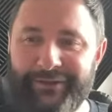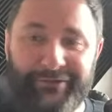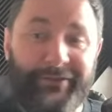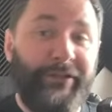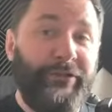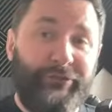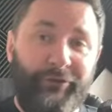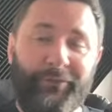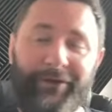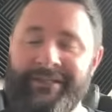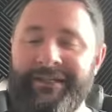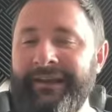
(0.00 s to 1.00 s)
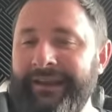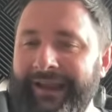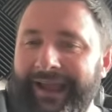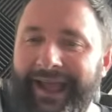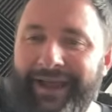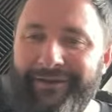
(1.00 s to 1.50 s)
So thank you so much
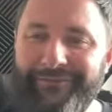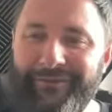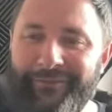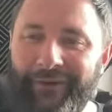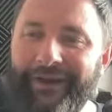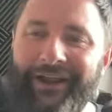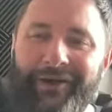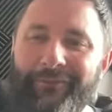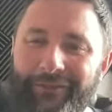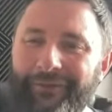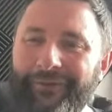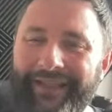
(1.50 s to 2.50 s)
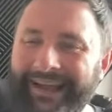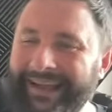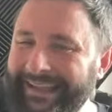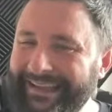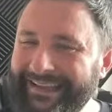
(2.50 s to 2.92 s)
for putting up with all that.